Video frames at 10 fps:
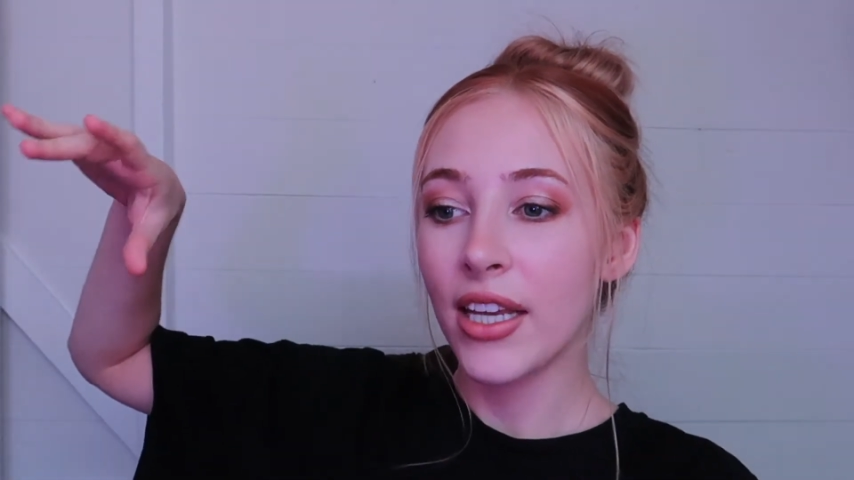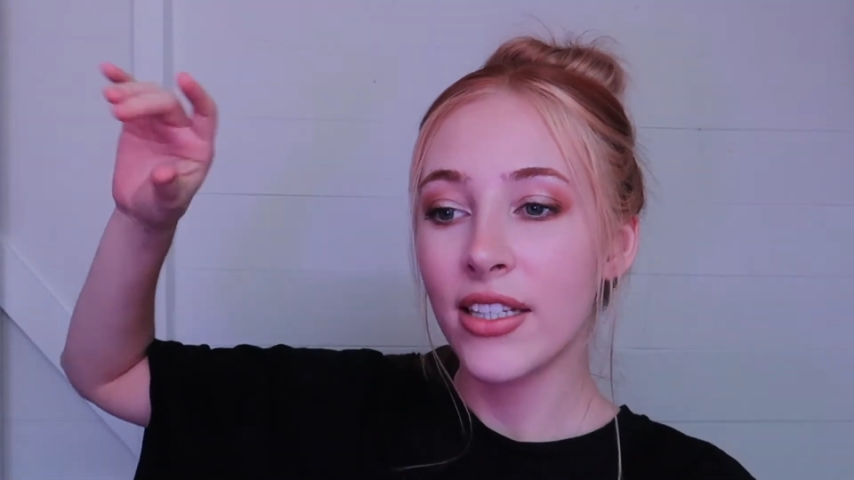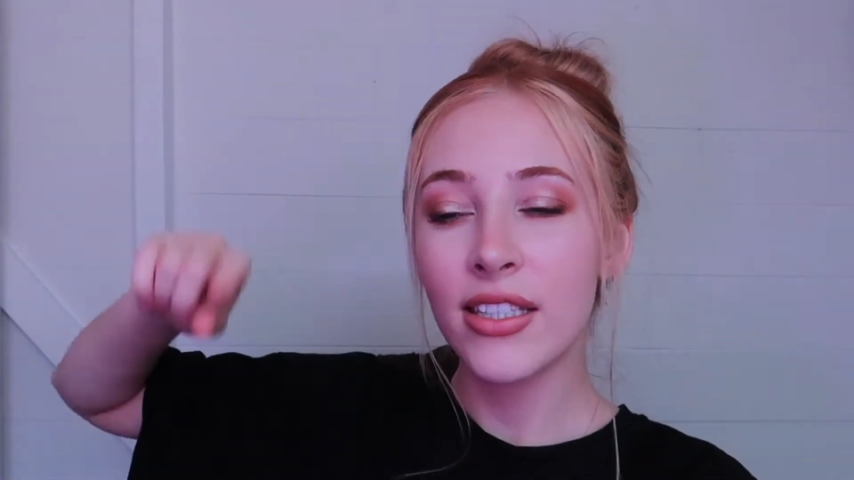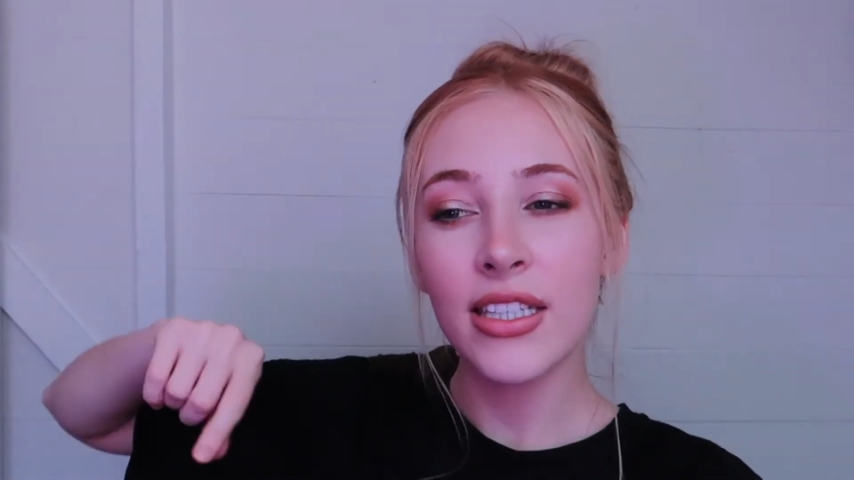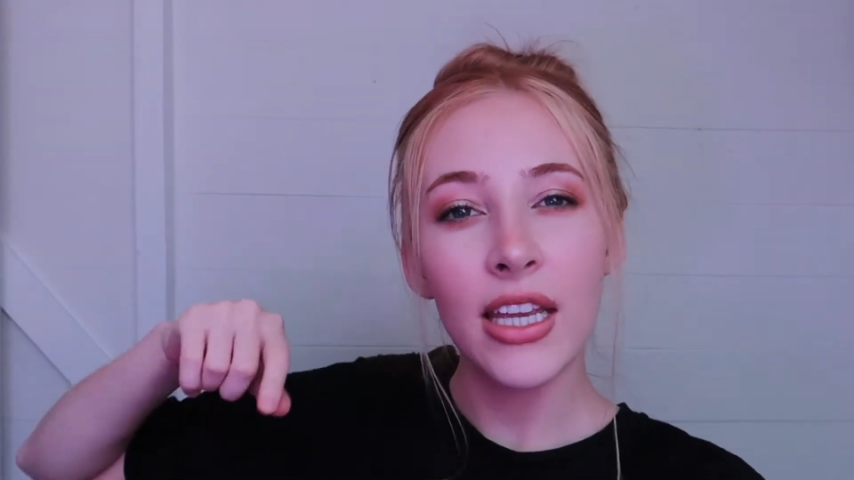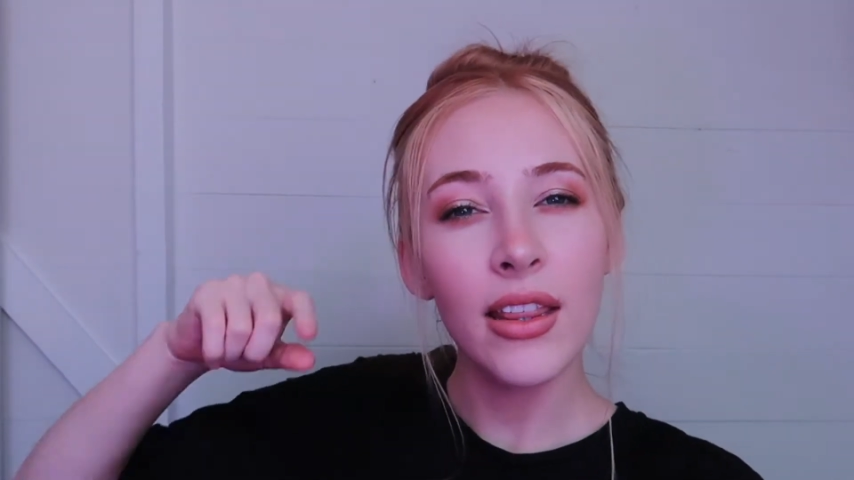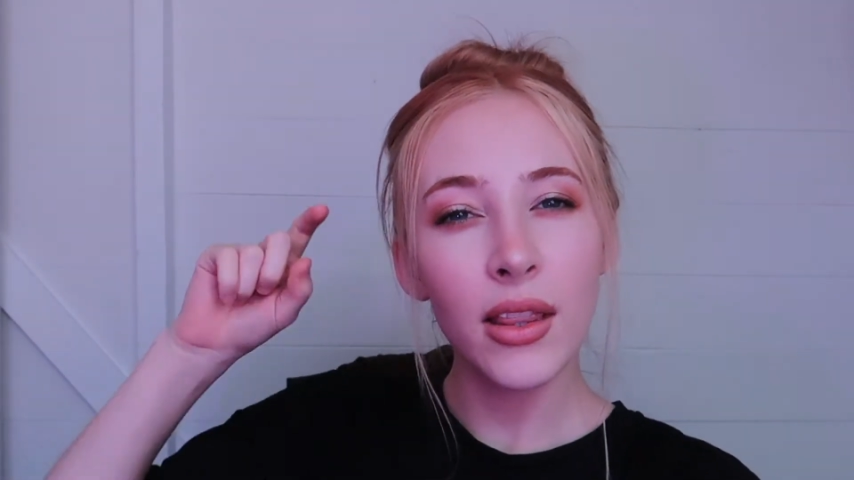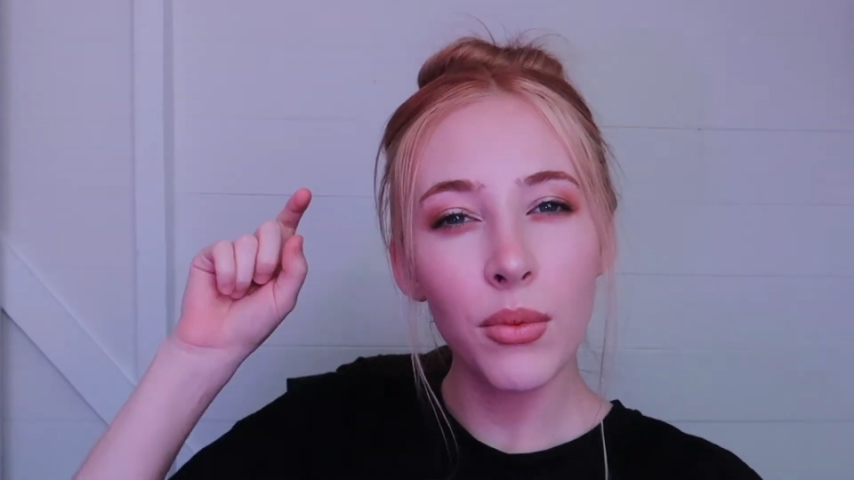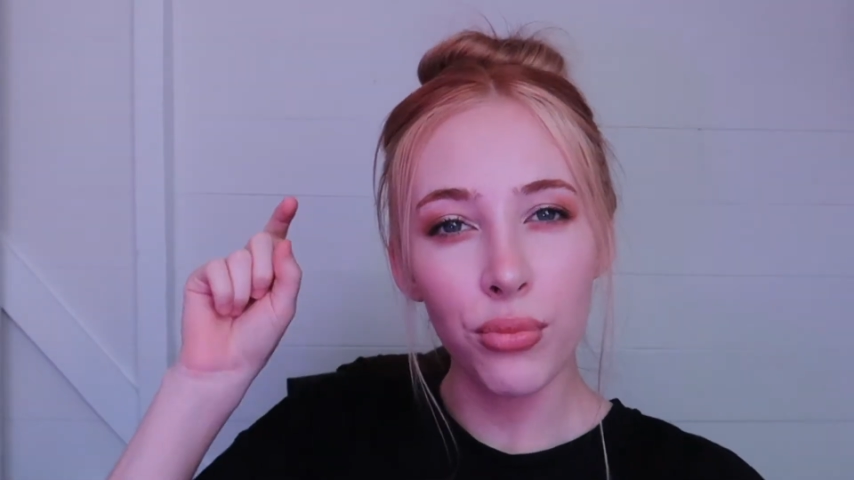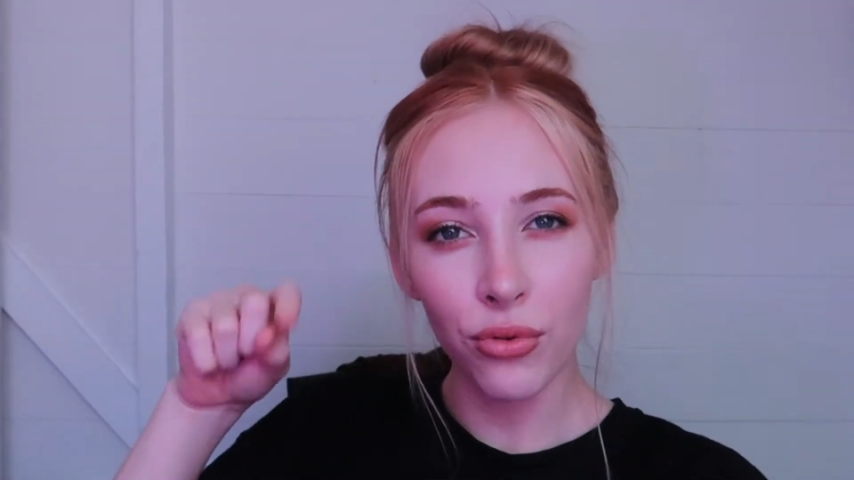can see
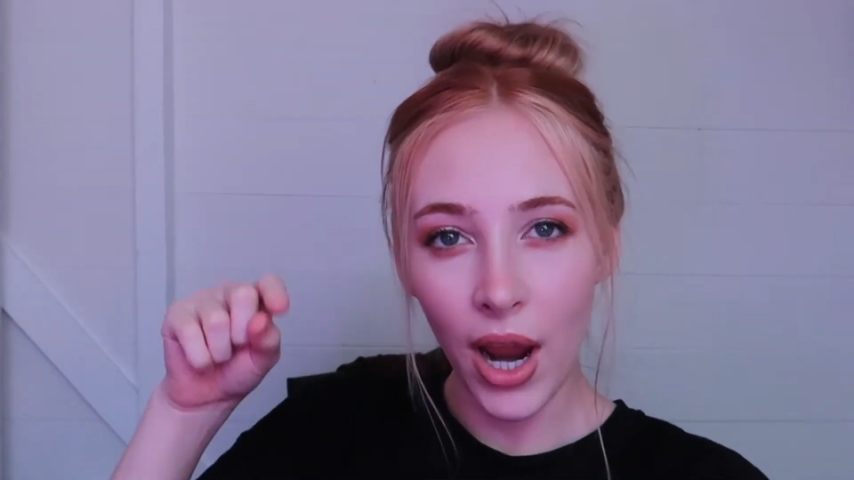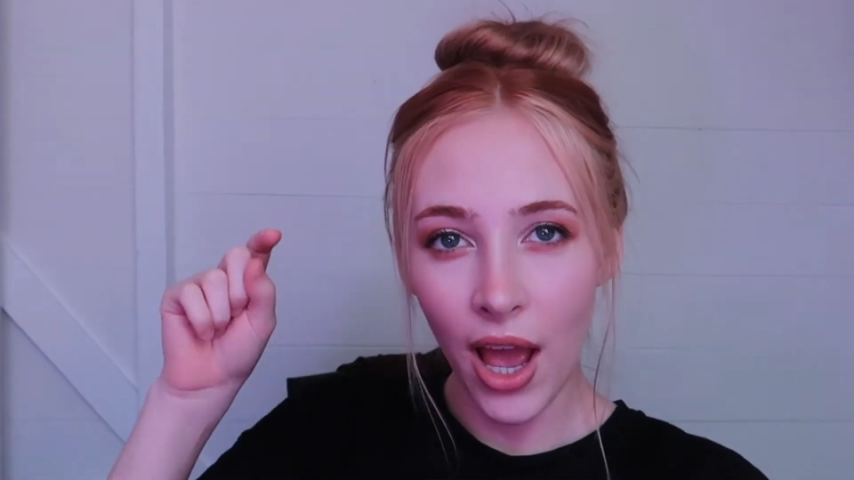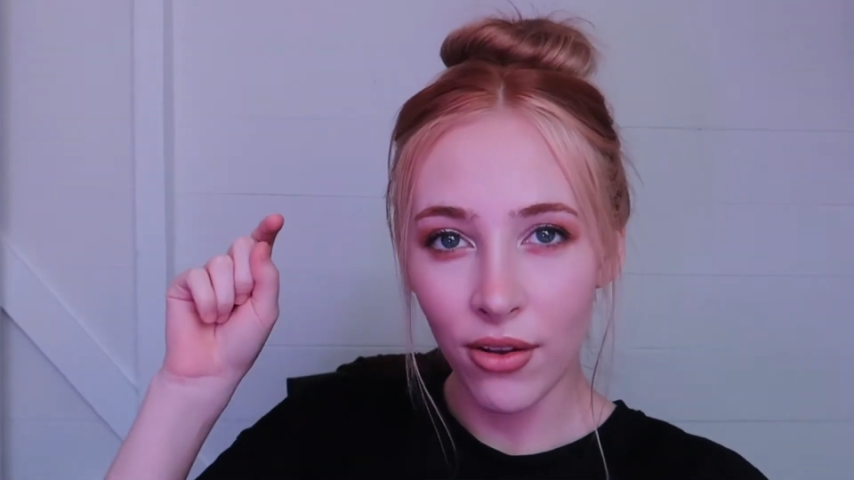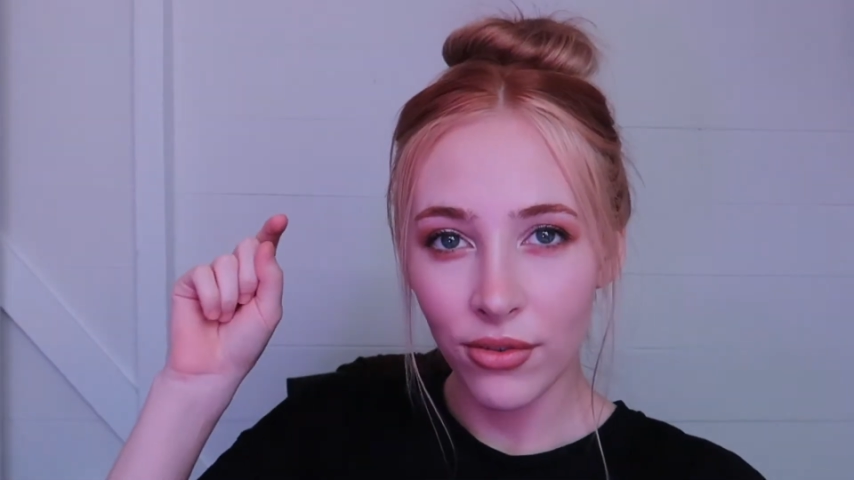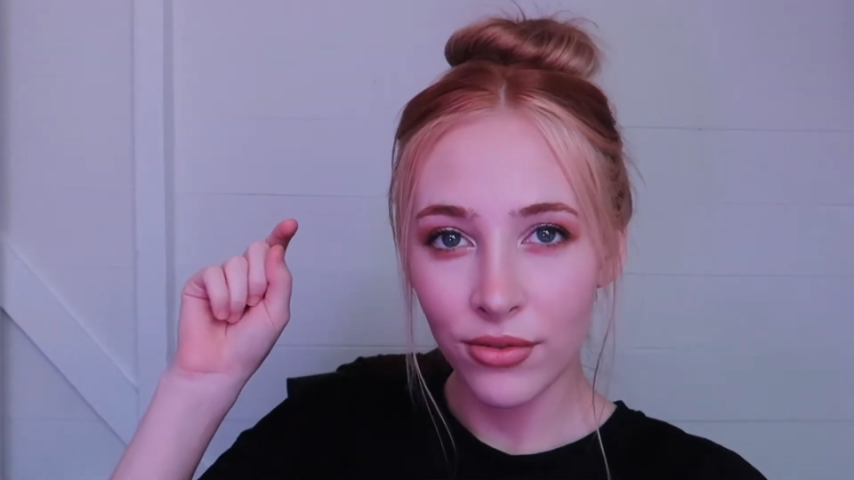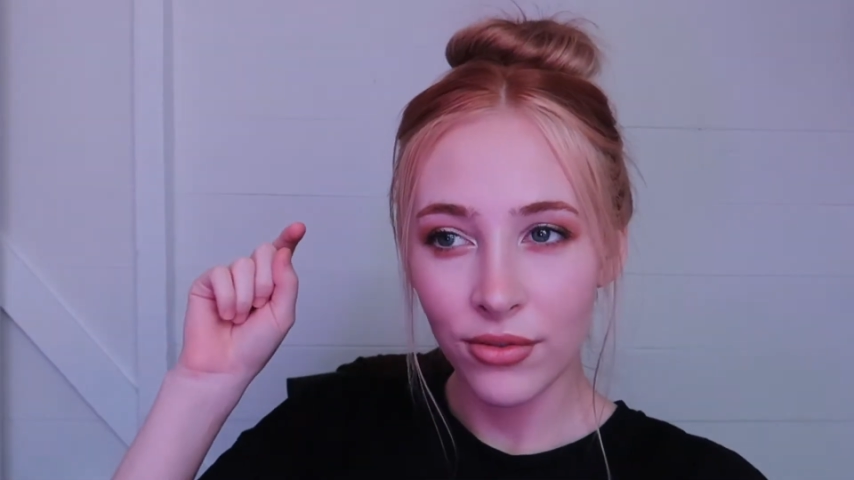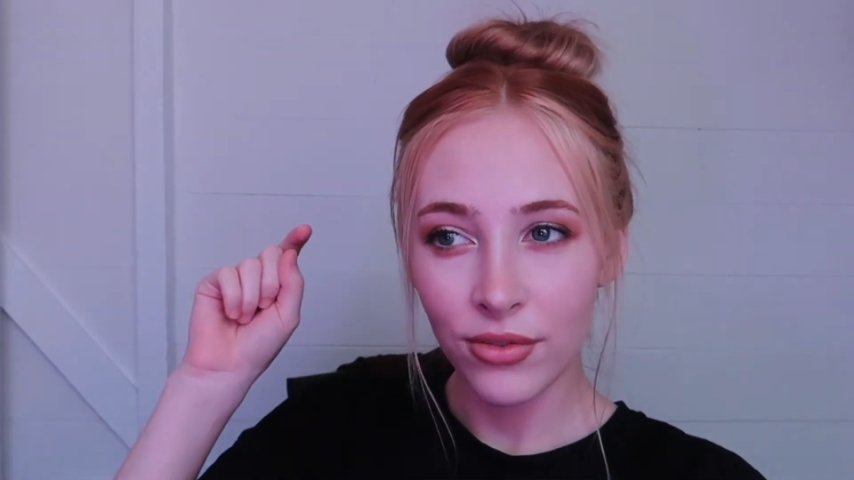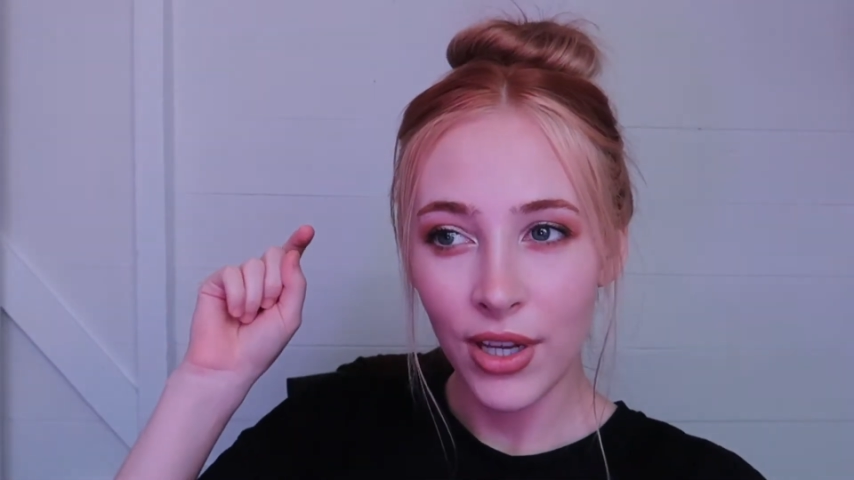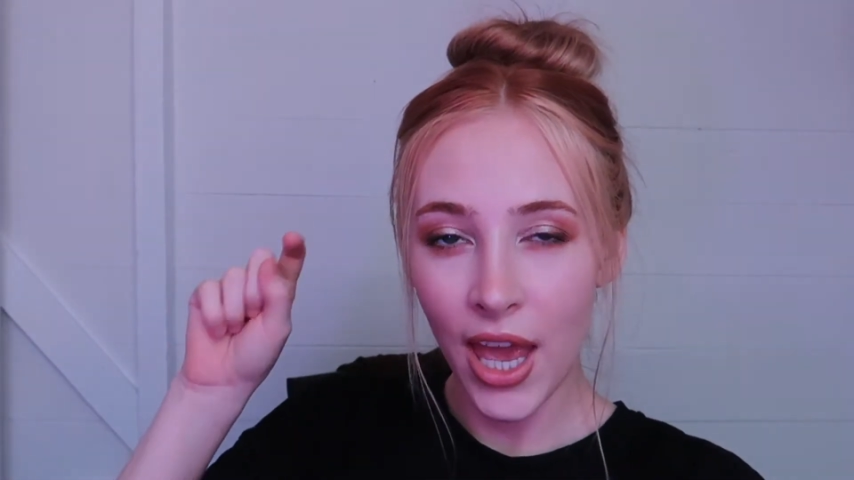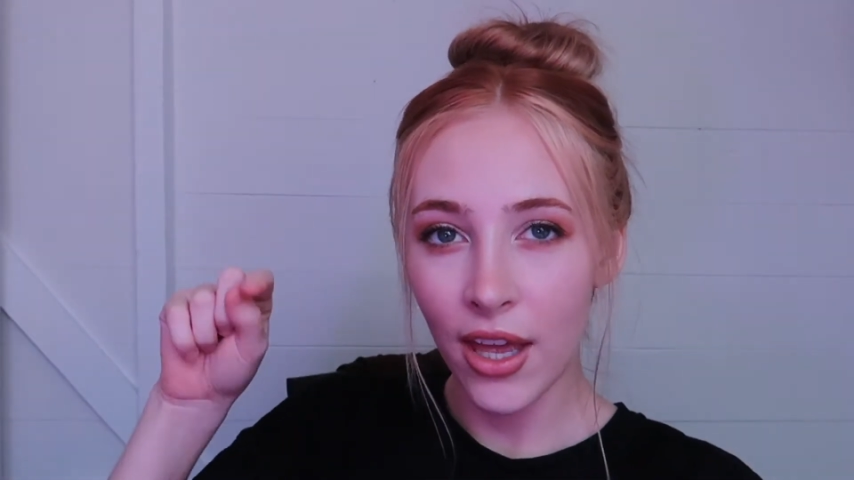that the brown
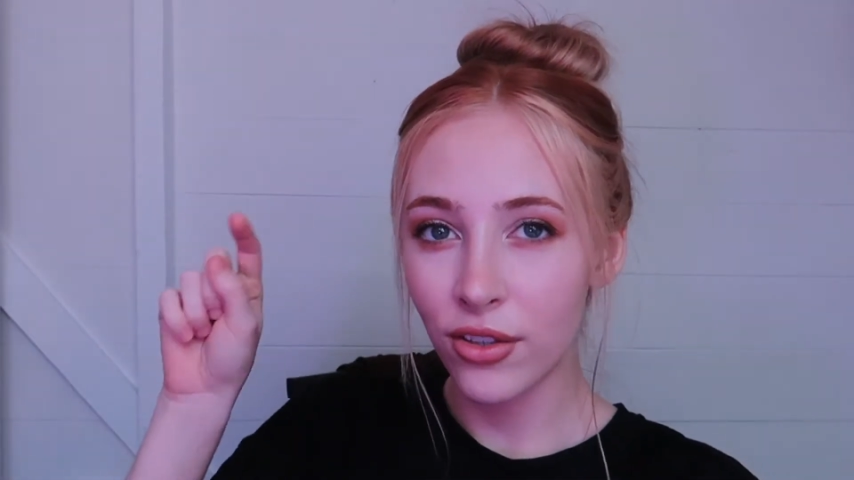haired